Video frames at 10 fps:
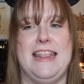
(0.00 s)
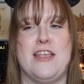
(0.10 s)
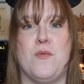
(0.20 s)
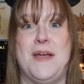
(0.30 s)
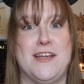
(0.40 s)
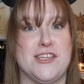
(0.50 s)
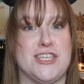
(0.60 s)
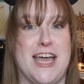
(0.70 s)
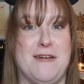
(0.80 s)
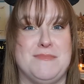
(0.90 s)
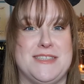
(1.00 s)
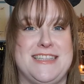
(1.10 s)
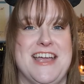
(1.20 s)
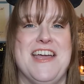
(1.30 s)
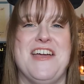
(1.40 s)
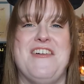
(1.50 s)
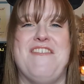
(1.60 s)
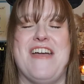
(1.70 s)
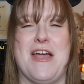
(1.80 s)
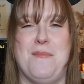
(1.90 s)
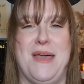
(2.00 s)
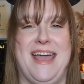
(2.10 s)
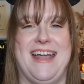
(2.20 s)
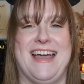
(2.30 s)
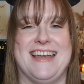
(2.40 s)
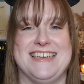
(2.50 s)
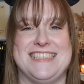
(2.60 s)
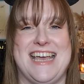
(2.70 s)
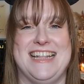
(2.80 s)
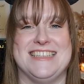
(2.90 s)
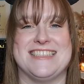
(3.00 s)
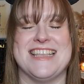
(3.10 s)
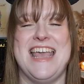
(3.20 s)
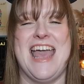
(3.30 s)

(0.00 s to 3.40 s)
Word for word: they're weird shops. They're very big and intense,